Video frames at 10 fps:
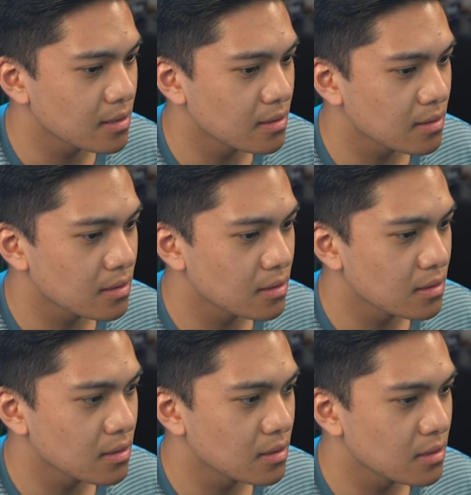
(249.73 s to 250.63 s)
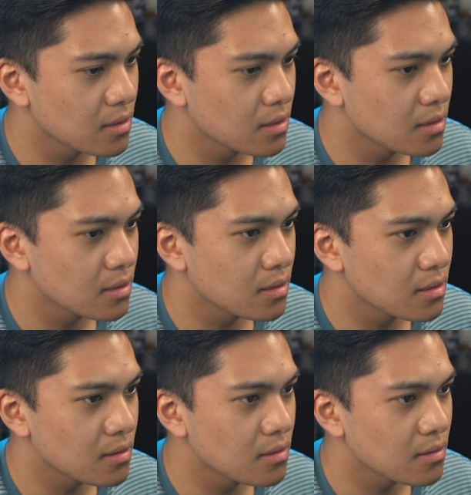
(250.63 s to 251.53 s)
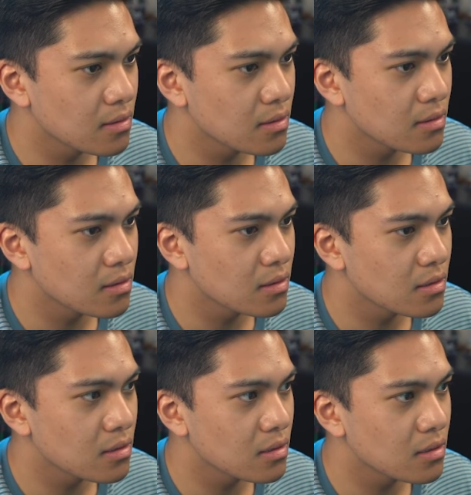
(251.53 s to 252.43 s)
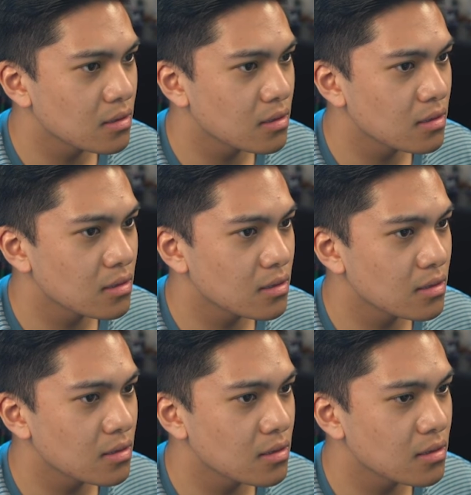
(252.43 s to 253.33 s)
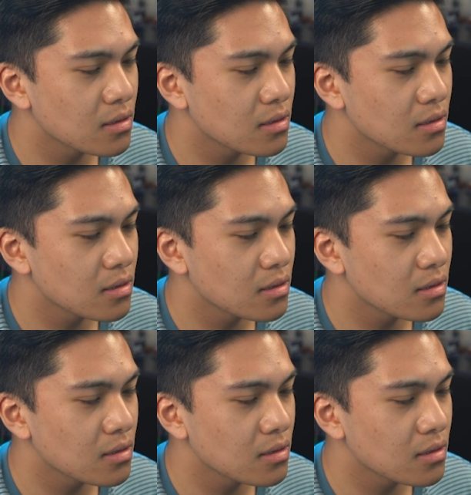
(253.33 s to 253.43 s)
(silence)